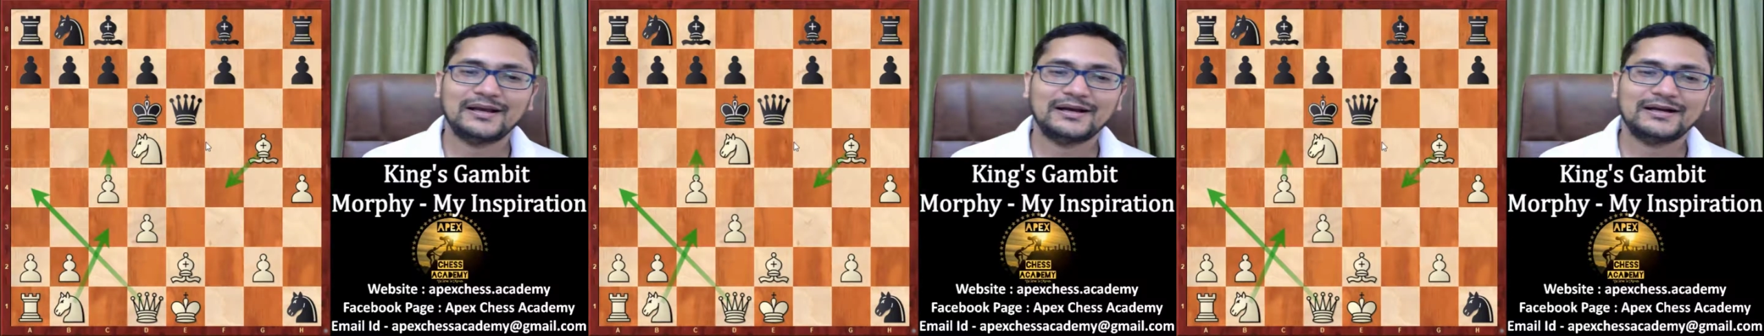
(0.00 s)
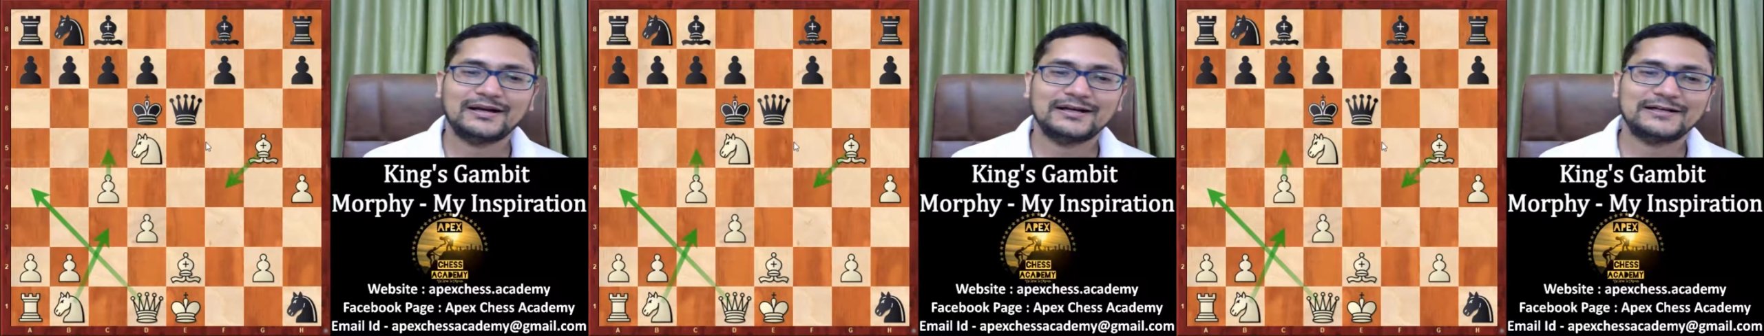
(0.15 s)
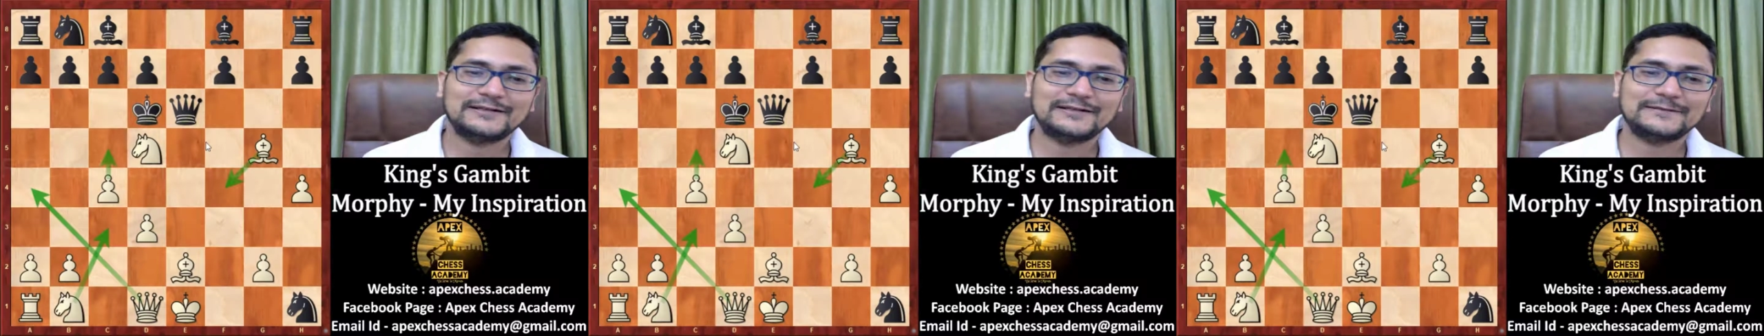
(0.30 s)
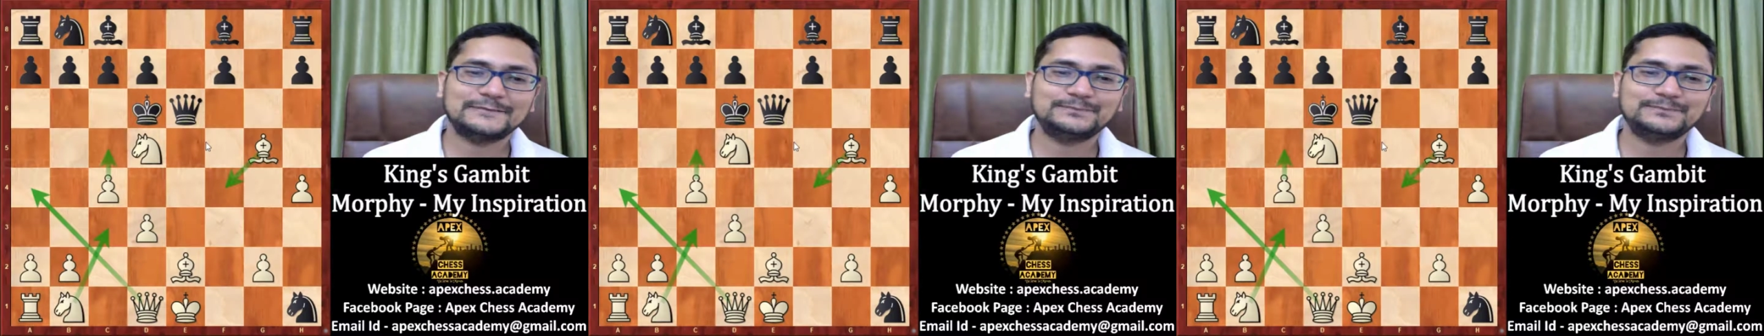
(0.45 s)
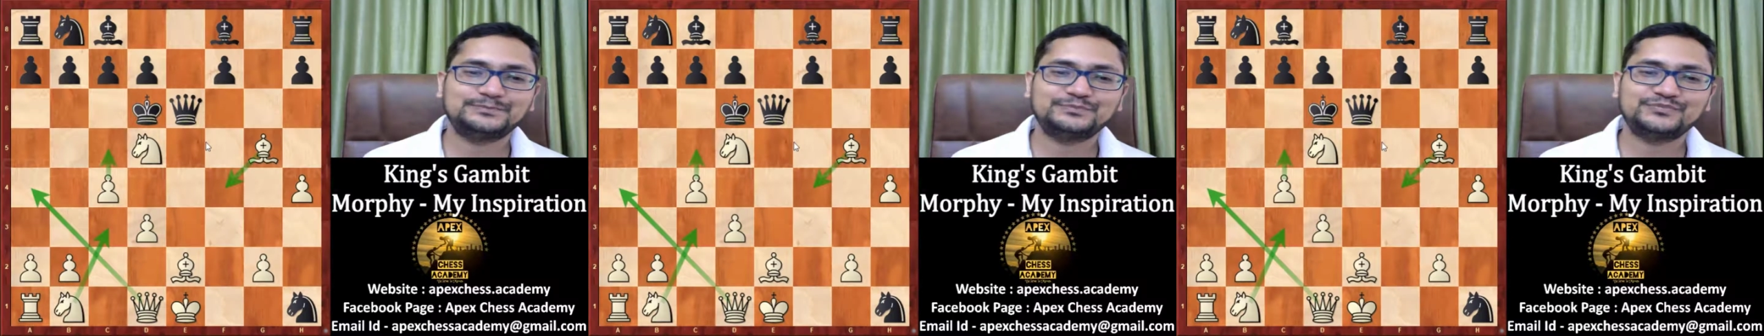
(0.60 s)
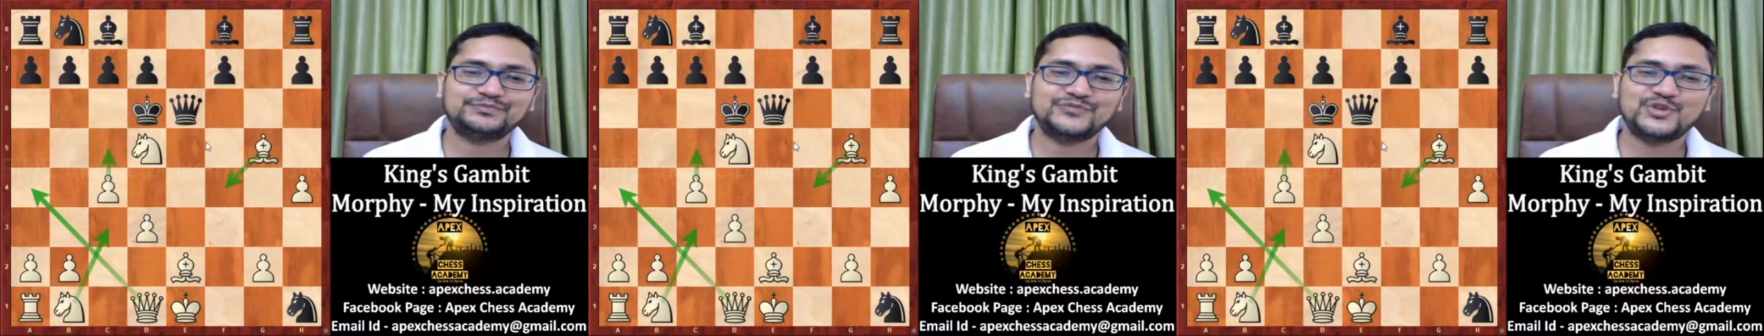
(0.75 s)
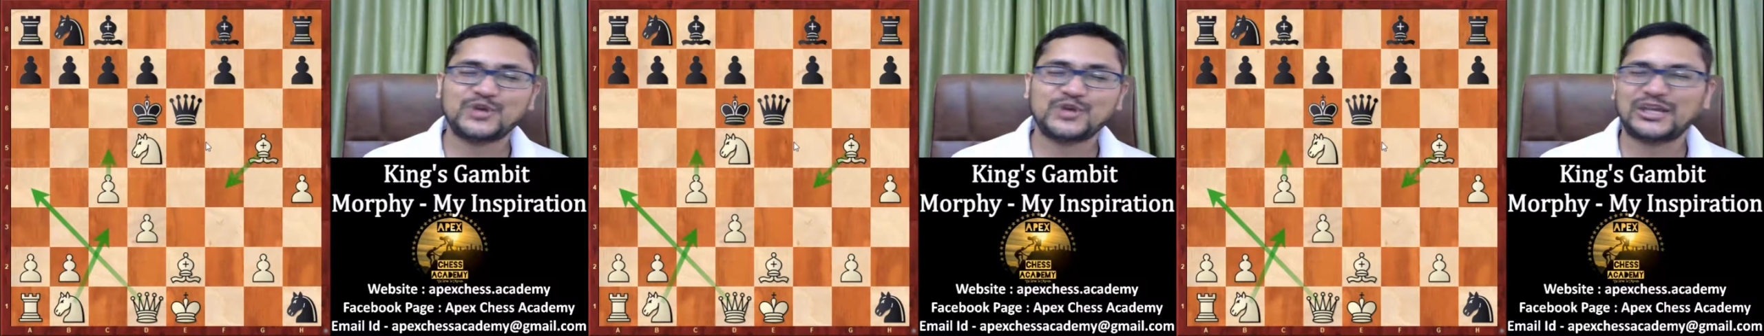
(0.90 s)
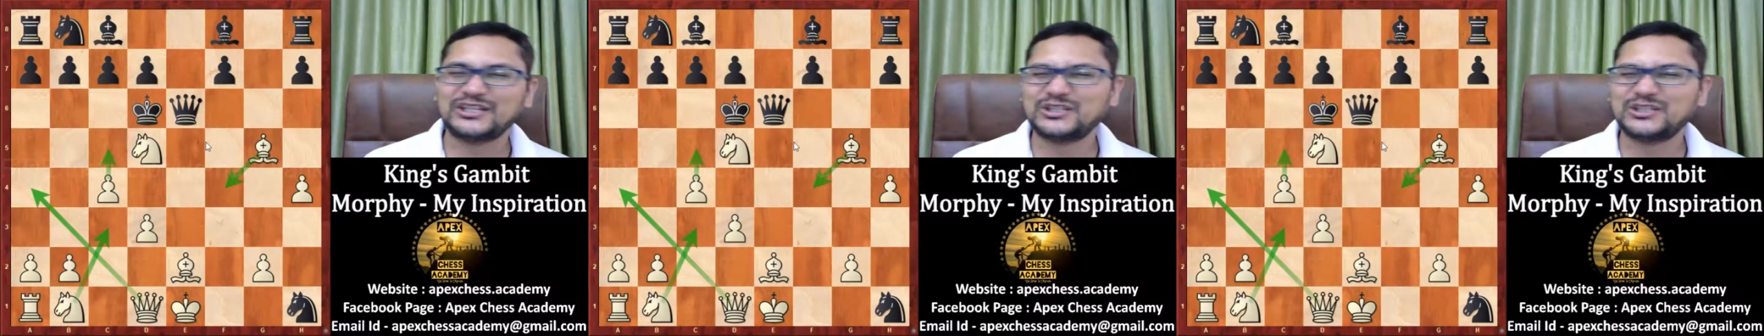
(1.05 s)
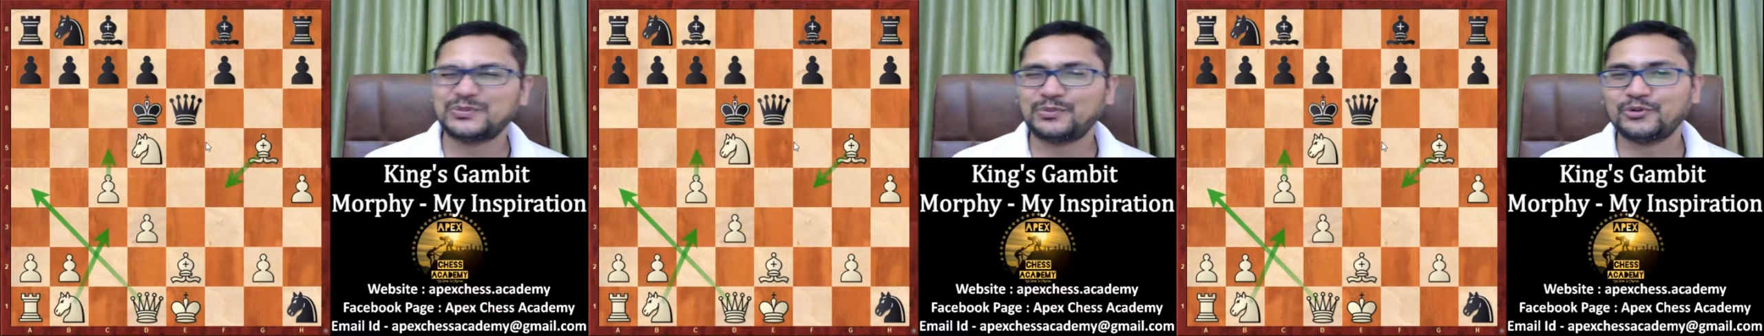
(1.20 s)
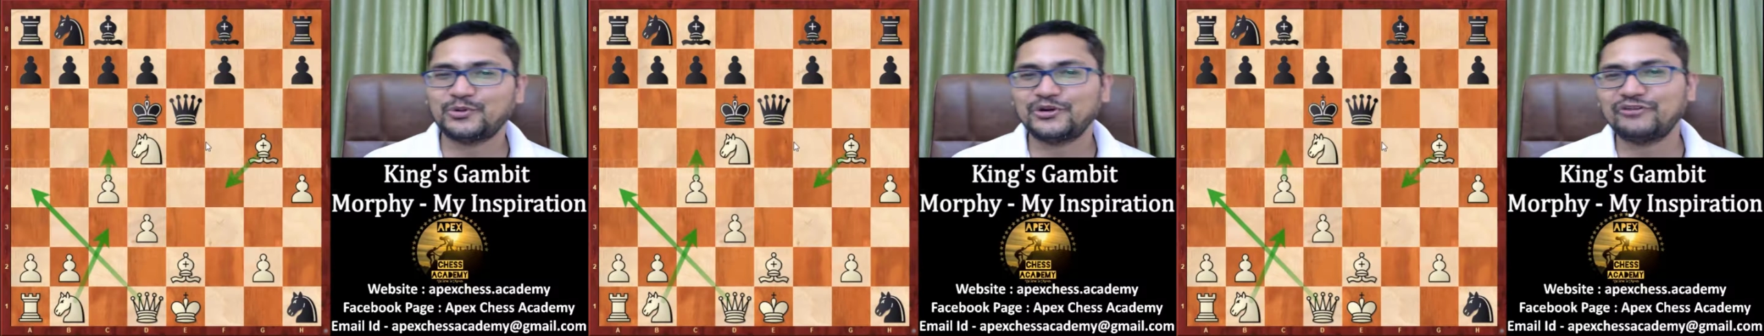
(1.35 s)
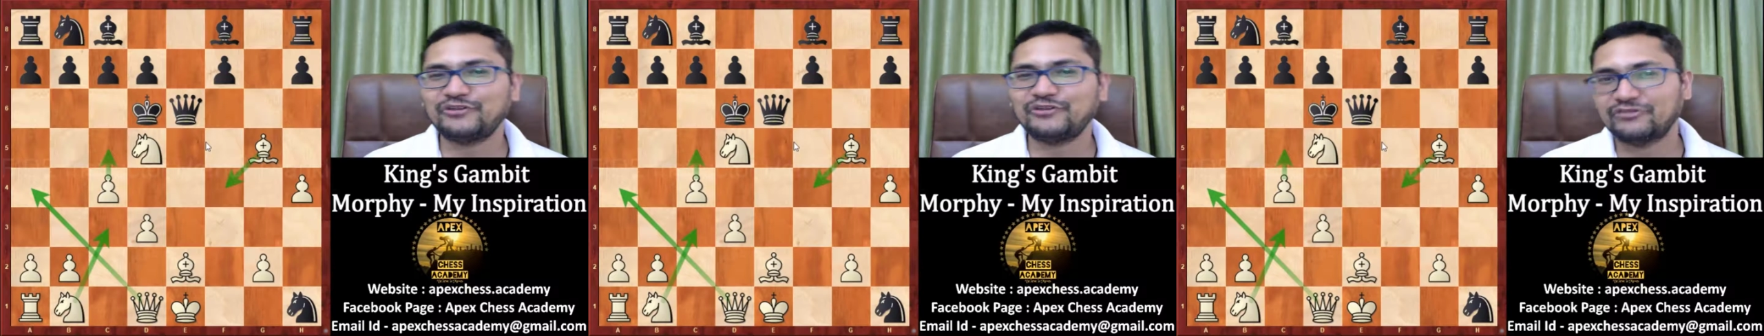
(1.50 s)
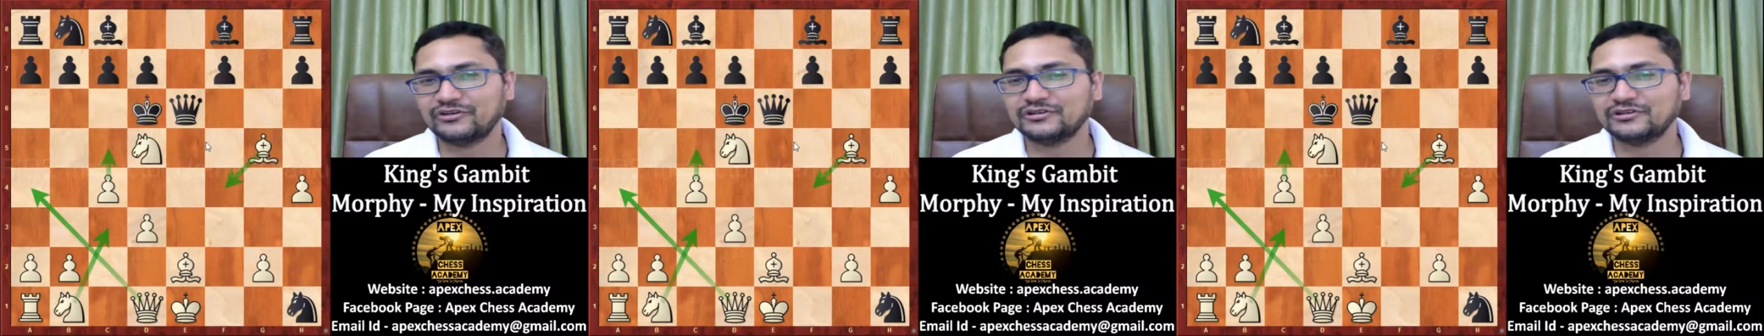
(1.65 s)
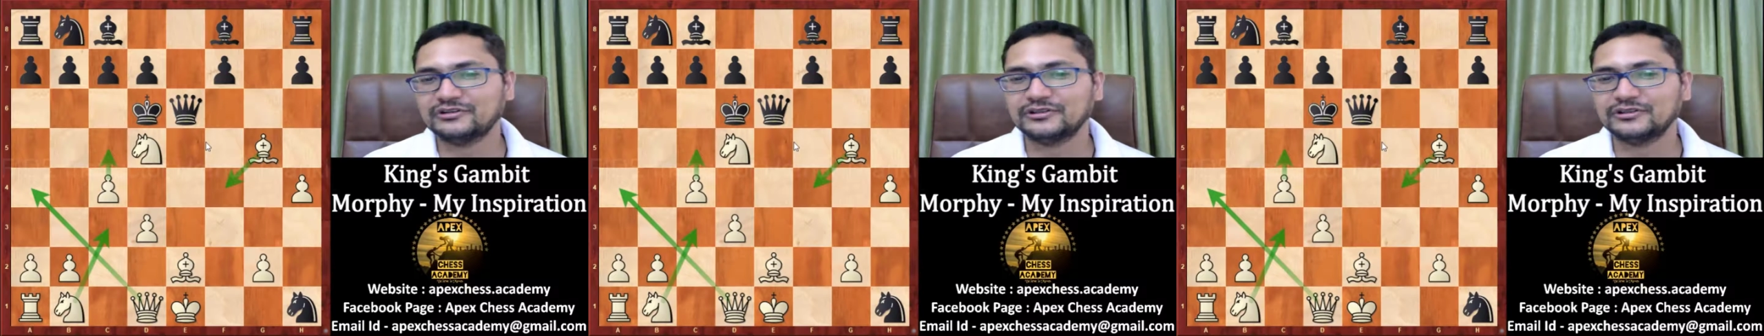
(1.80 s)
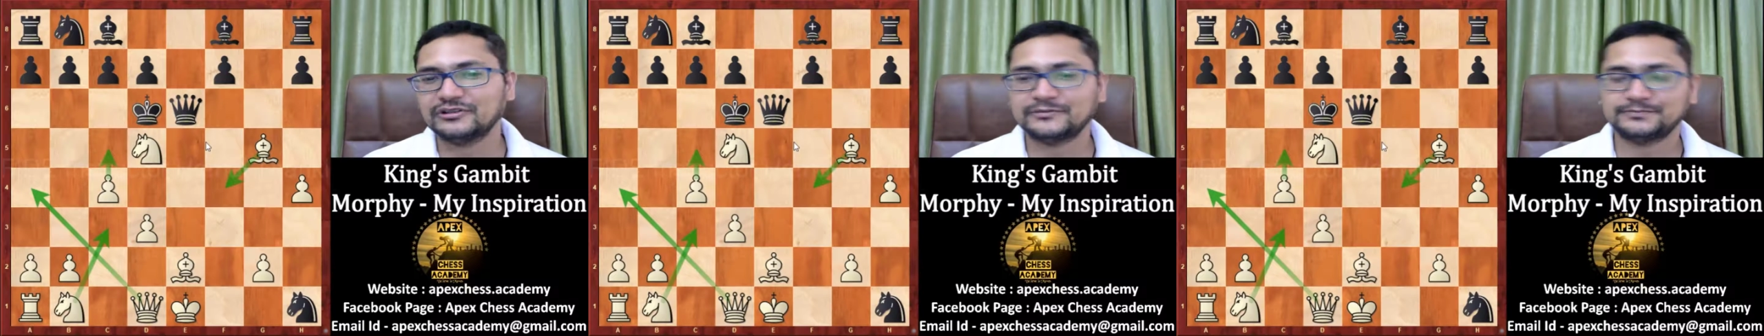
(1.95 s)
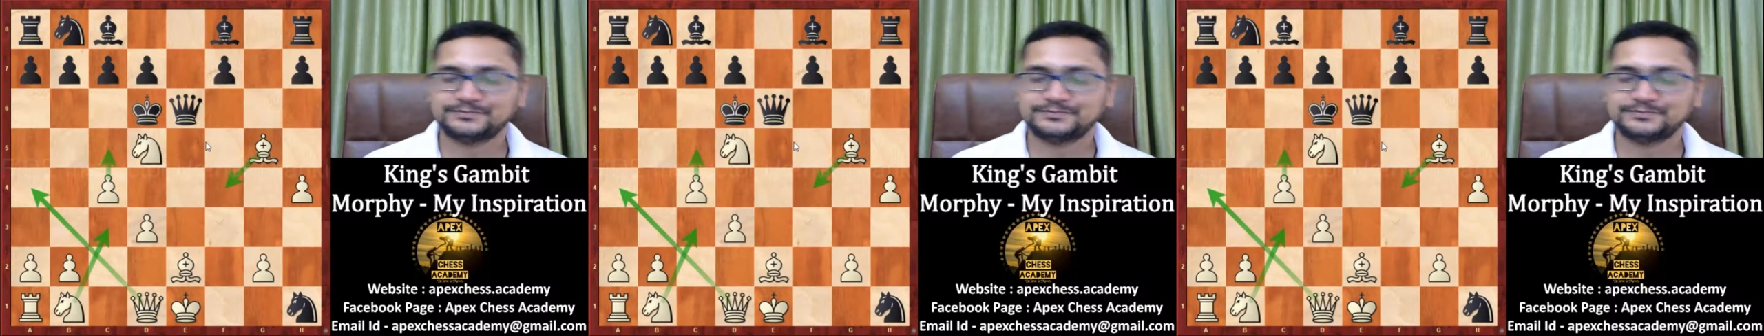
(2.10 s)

uh, to exploit further